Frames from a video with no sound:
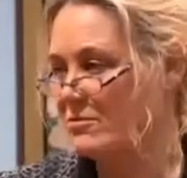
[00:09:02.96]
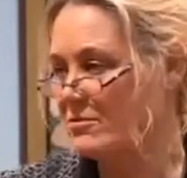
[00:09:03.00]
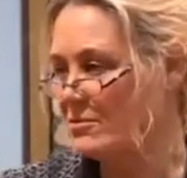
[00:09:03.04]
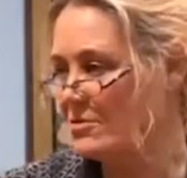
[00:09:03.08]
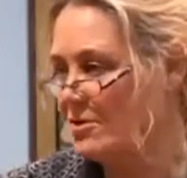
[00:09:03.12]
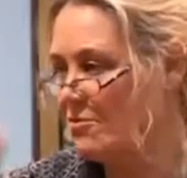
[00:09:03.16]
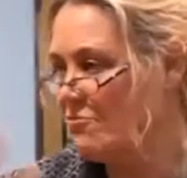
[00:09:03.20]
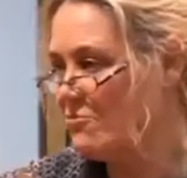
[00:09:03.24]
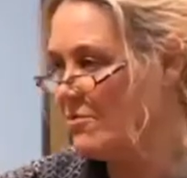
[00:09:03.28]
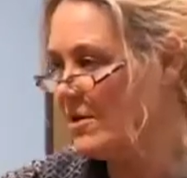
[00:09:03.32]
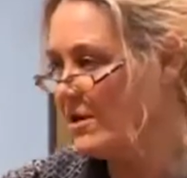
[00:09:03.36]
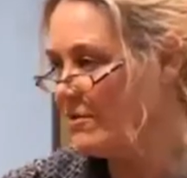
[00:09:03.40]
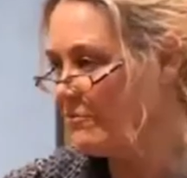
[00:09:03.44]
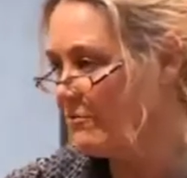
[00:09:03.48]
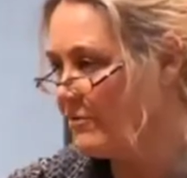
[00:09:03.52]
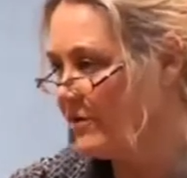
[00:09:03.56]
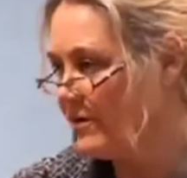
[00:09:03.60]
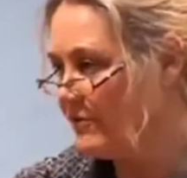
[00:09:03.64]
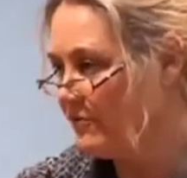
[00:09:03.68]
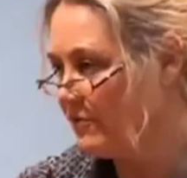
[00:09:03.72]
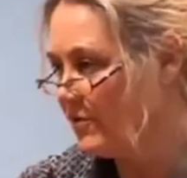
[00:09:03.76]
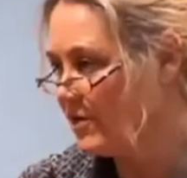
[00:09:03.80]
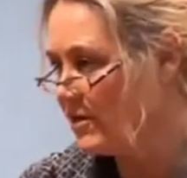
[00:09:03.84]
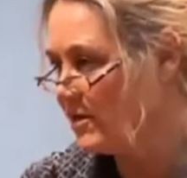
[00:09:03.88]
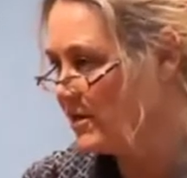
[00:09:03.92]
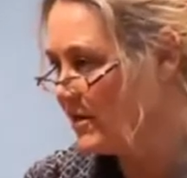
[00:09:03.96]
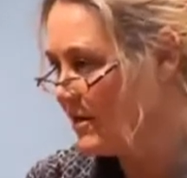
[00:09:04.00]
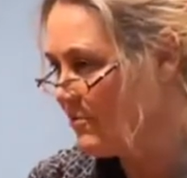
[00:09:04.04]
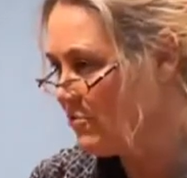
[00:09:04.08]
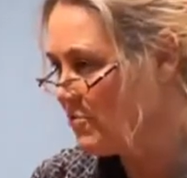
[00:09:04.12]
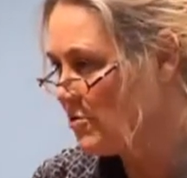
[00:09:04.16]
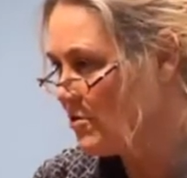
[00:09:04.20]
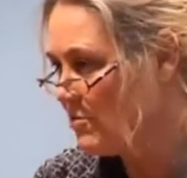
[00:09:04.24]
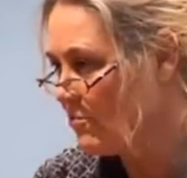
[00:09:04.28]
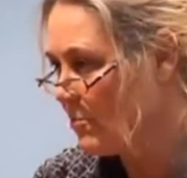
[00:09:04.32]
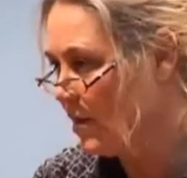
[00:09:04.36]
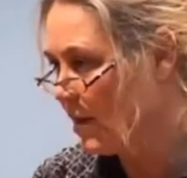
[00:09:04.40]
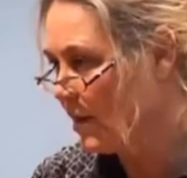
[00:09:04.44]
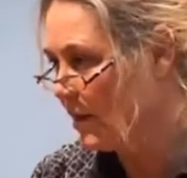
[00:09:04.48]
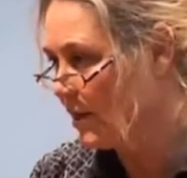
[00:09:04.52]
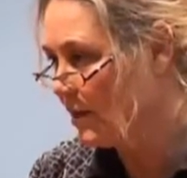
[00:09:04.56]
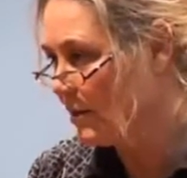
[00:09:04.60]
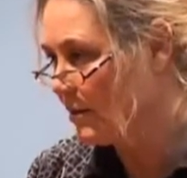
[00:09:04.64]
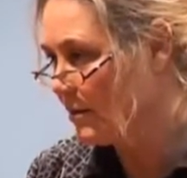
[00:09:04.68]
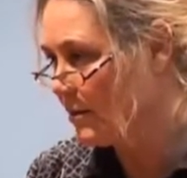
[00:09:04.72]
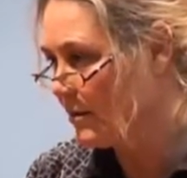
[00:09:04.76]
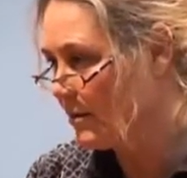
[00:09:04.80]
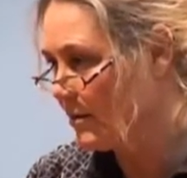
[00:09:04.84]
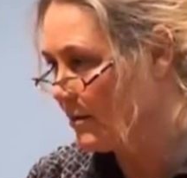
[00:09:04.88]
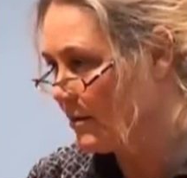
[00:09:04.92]
don't get rid of conceptual mind.
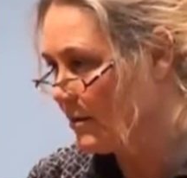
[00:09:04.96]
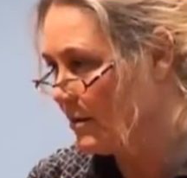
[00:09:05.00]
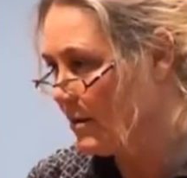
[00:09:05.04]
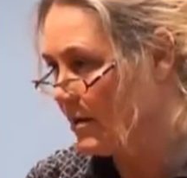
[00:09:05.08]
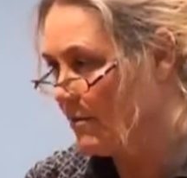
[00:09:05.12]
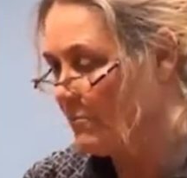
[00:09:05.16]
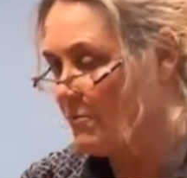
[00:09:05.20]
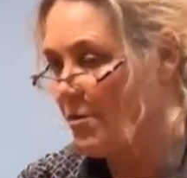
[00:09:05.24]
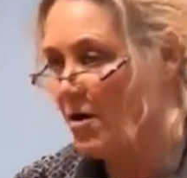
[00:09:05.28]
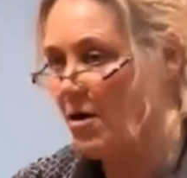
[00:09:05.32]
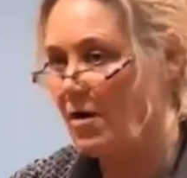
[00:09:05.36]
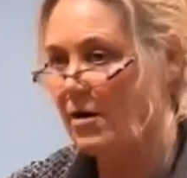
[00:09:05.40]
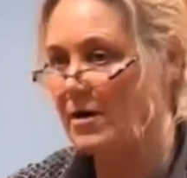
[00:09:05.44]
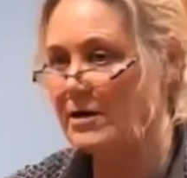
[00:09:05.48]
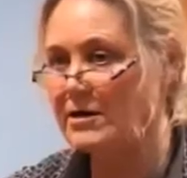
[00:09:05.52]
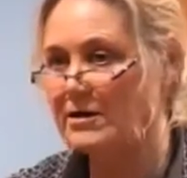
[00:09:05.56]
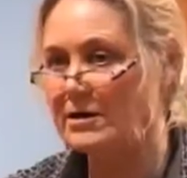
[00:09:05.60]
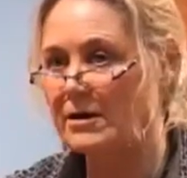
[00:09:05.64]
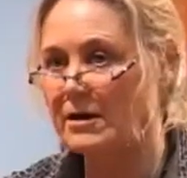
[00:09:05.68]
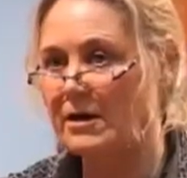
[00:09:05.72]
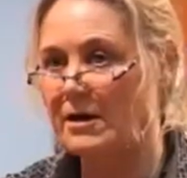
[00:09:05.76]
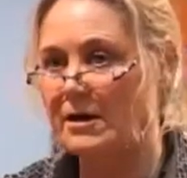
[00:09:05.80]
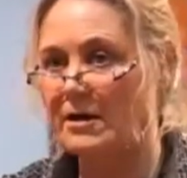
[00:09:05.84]
But